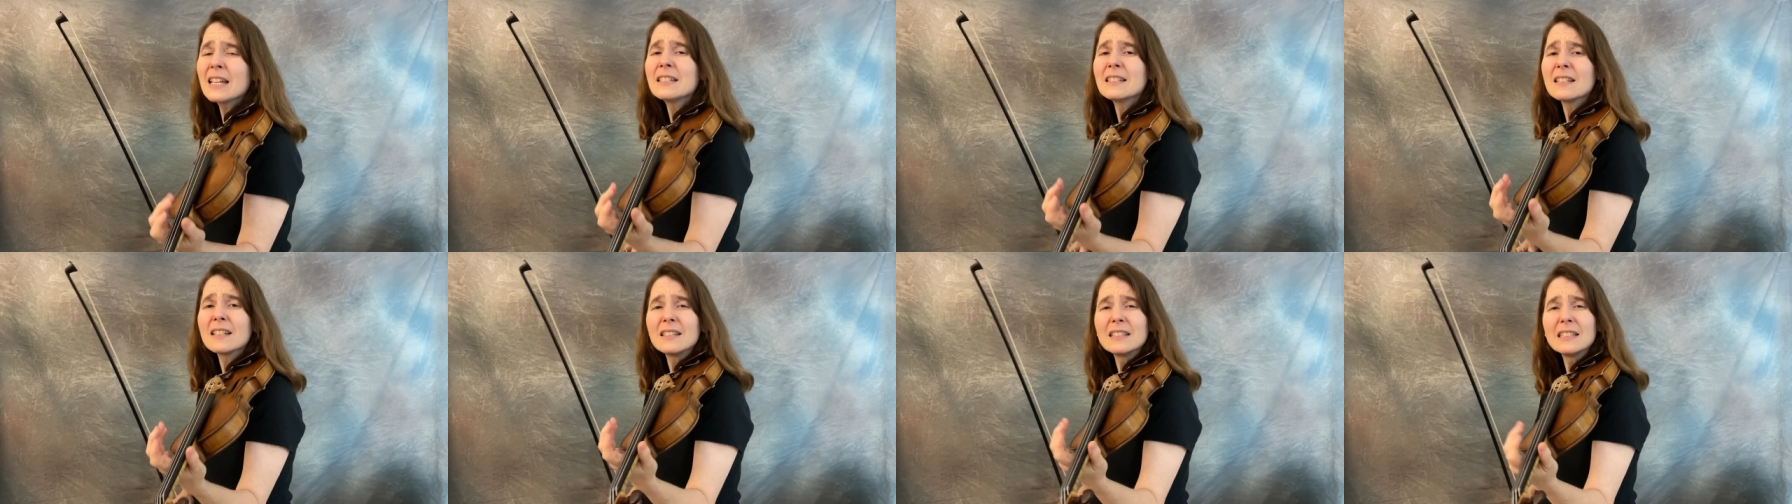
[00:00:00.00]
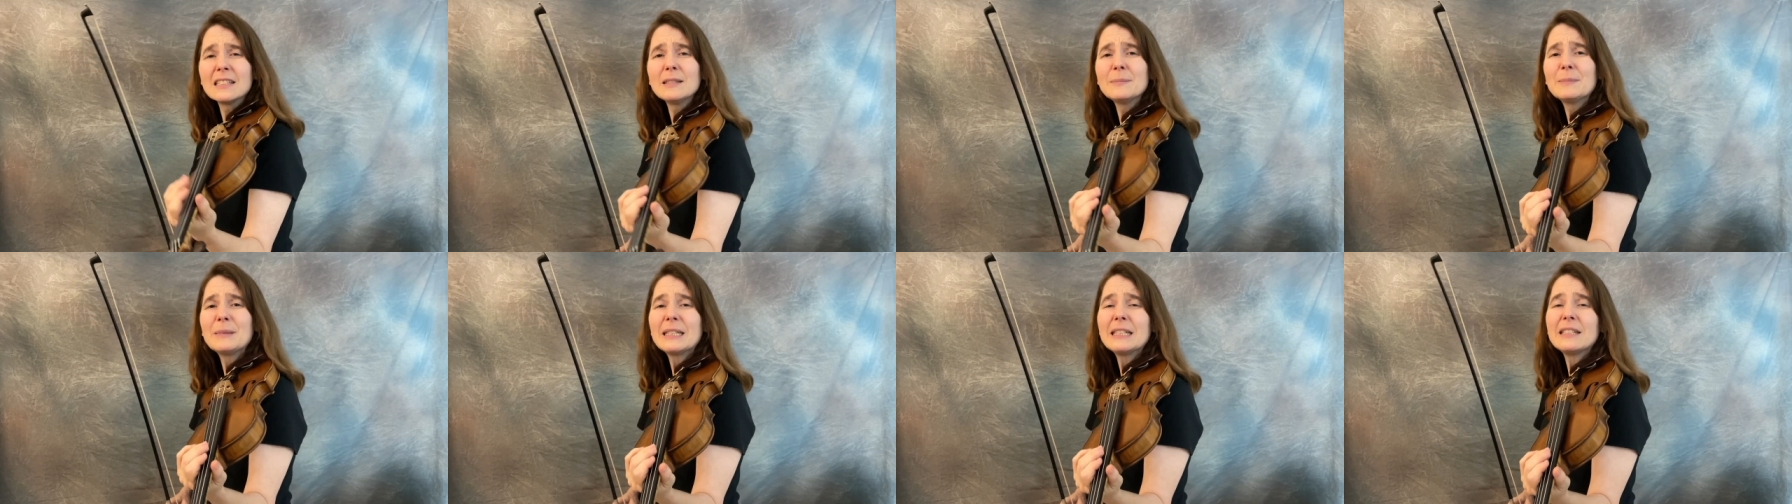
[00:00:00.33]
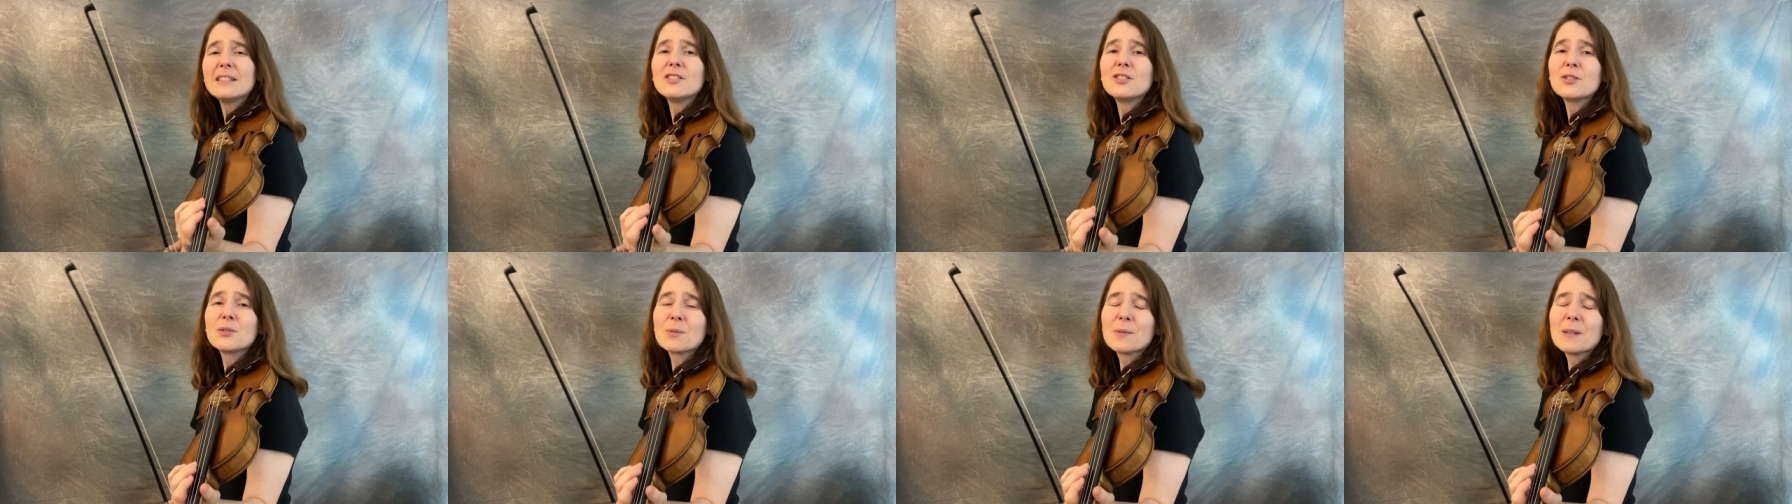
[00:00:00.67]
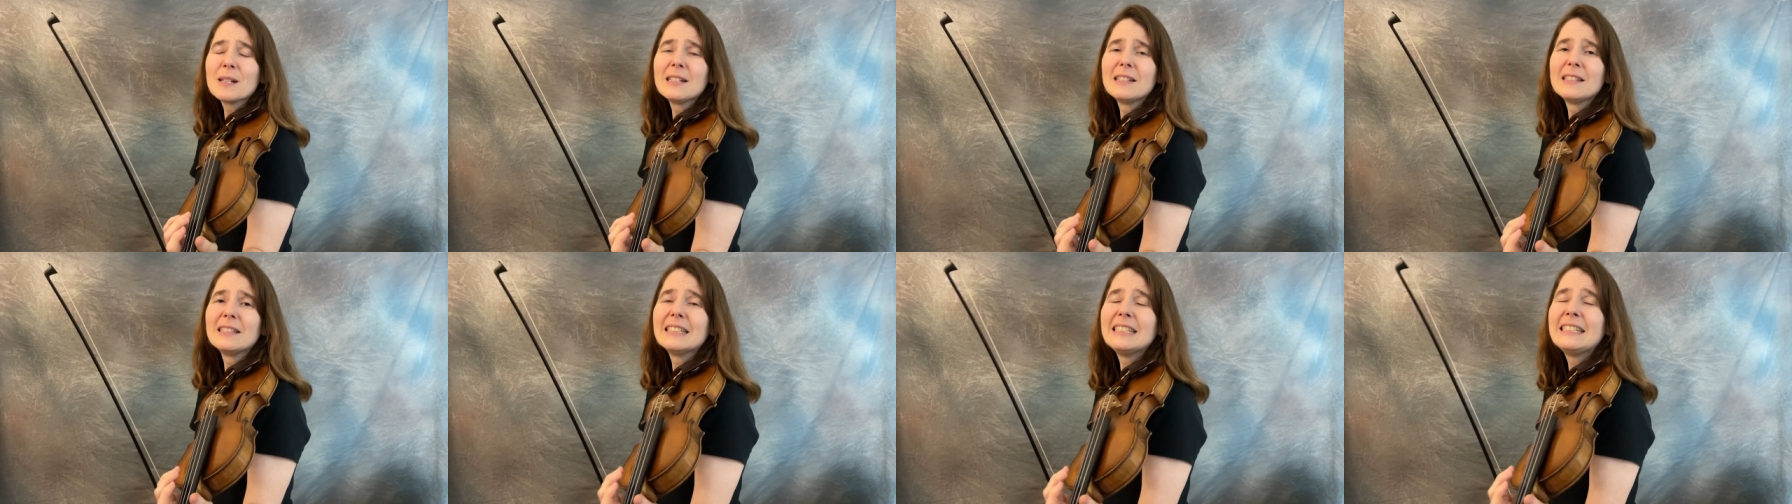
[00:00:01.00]
it's a little bit
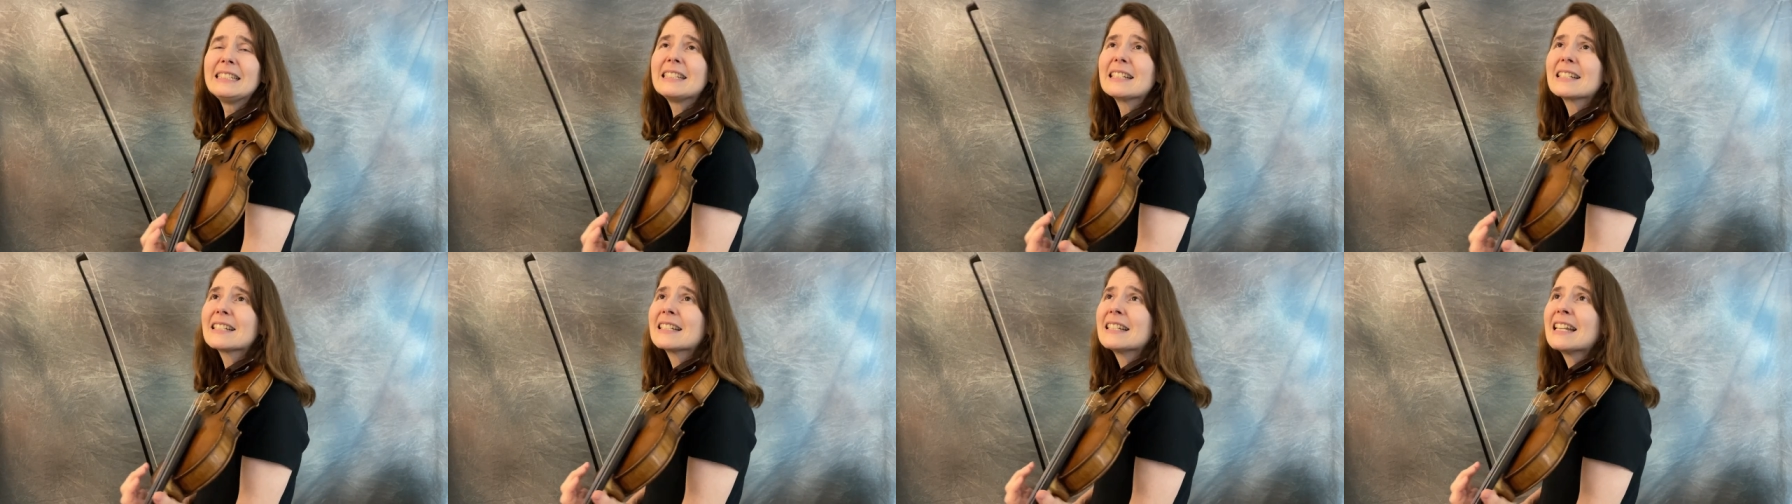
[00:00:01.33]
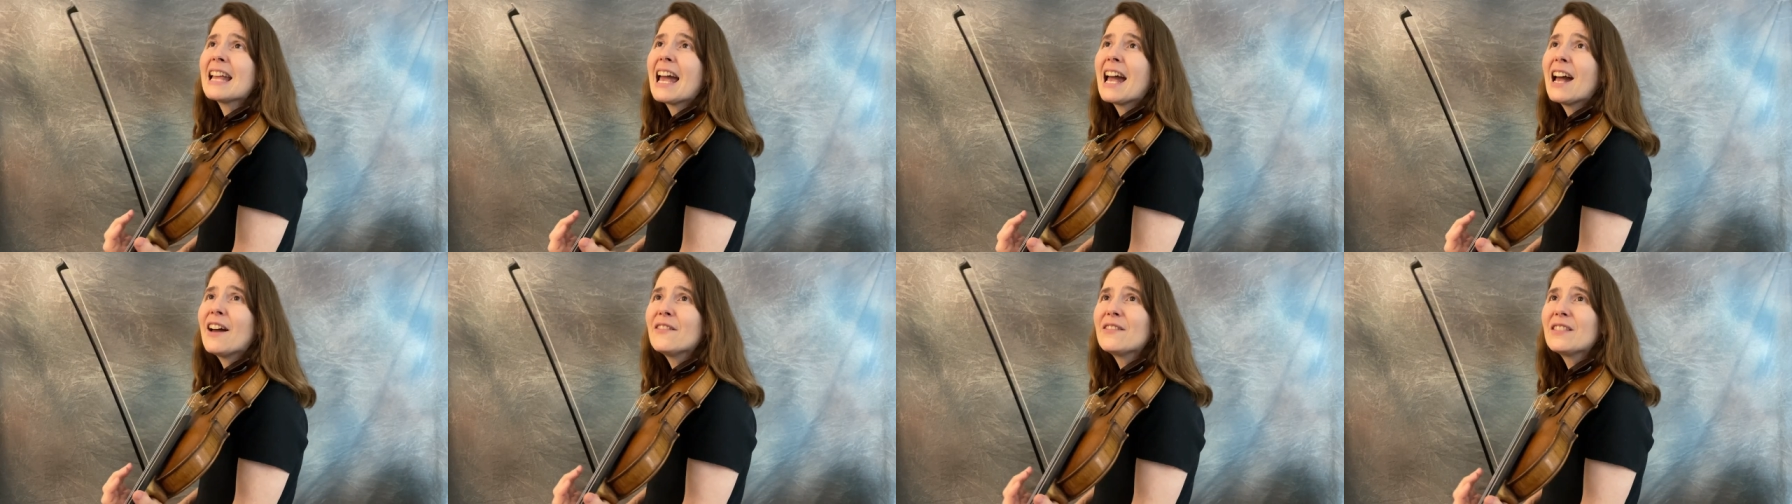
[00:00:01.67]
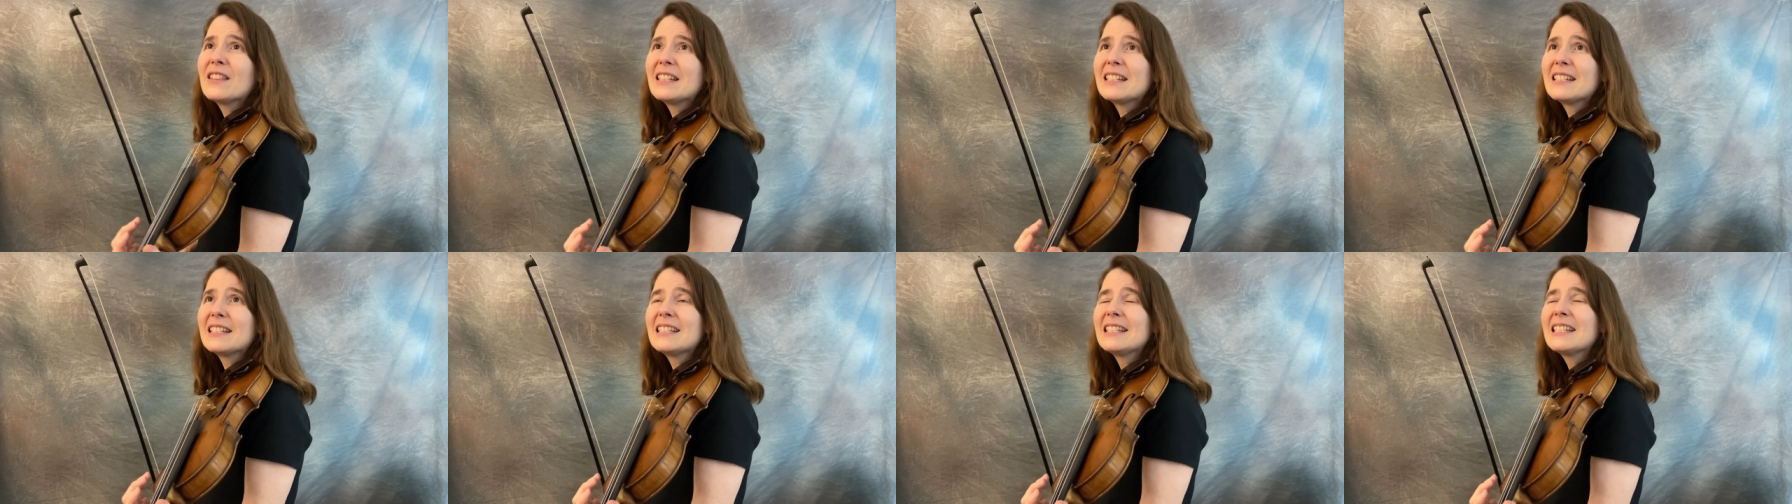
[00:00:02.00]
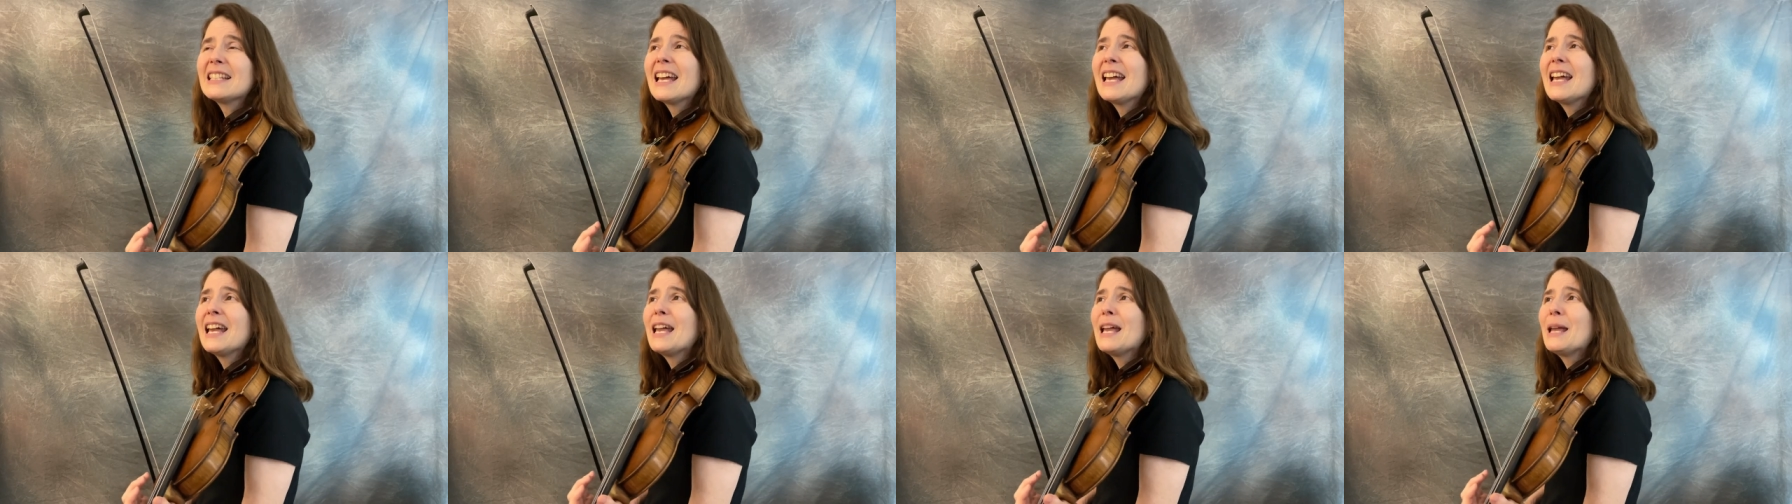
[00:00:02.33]
shrill. It doesn't have the
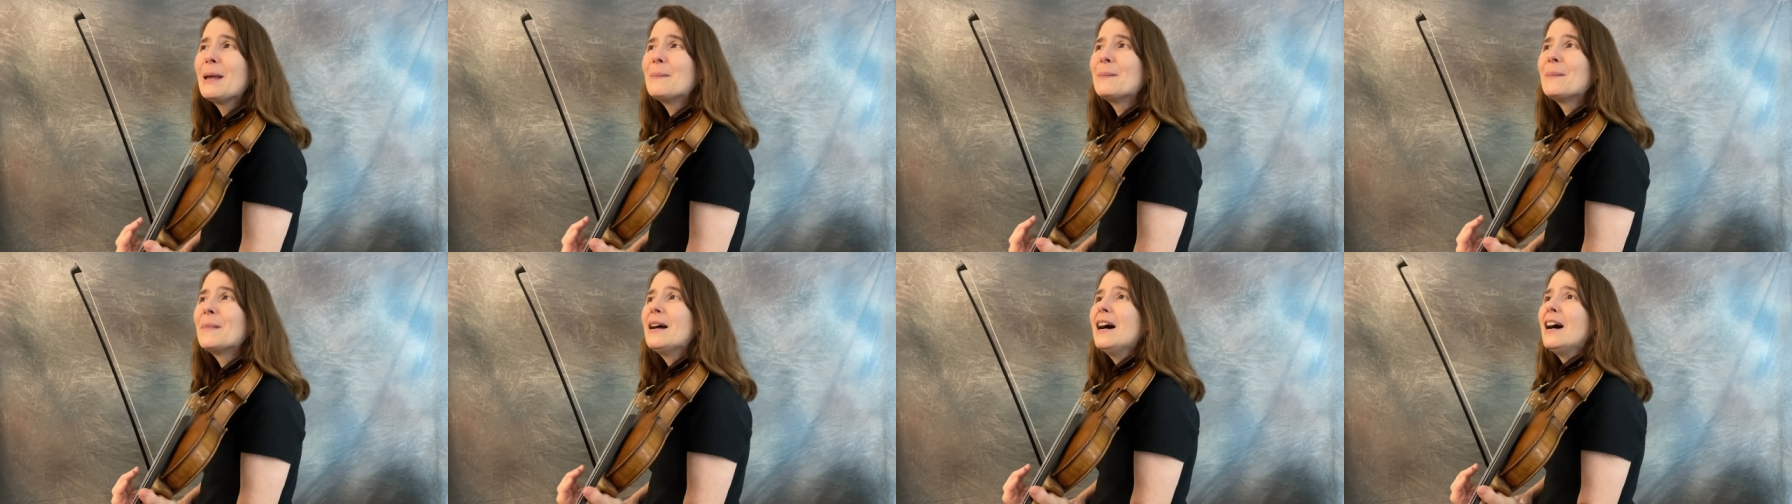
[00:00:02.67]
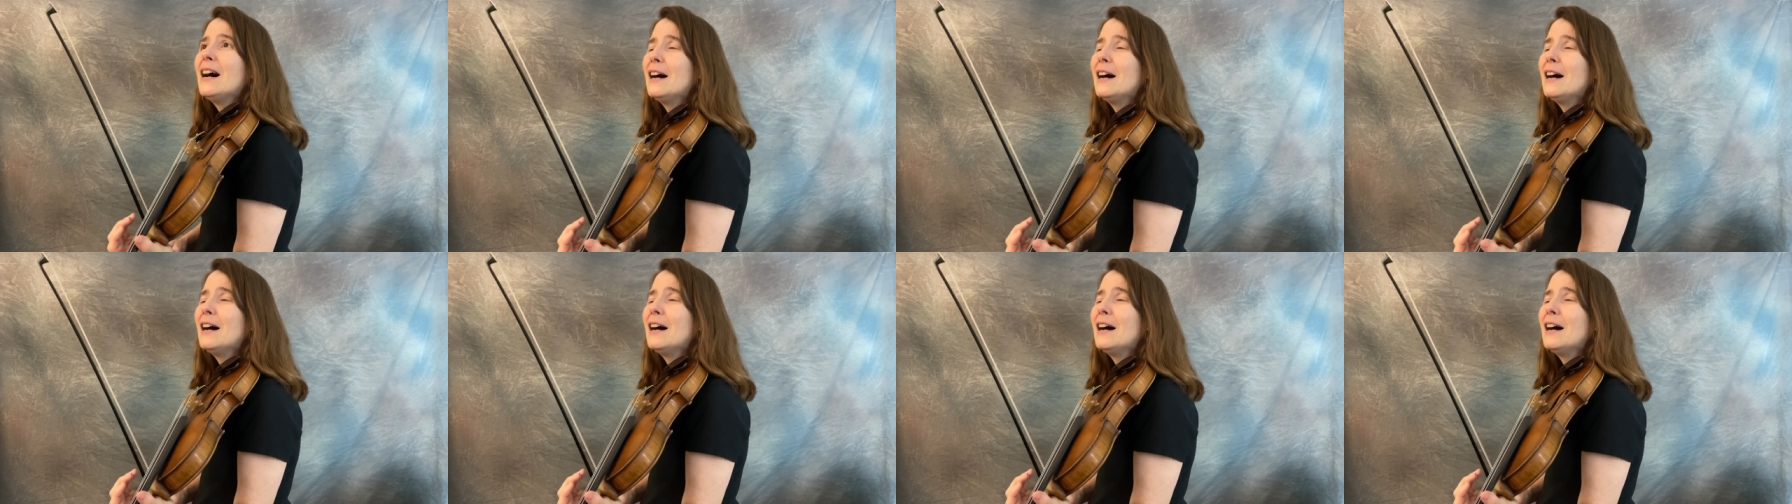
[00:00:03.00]
same